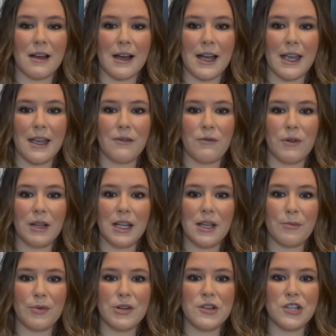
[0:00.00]
I really
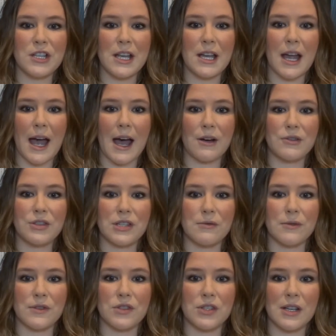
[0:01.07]
appreciate how she
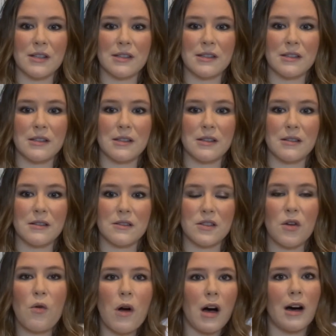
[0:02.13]
was just
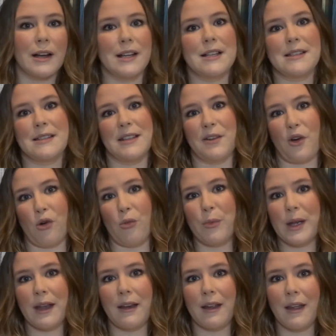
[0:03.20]
so honest and
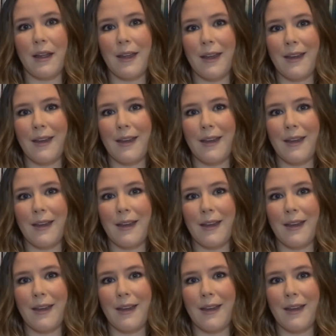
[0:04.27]
open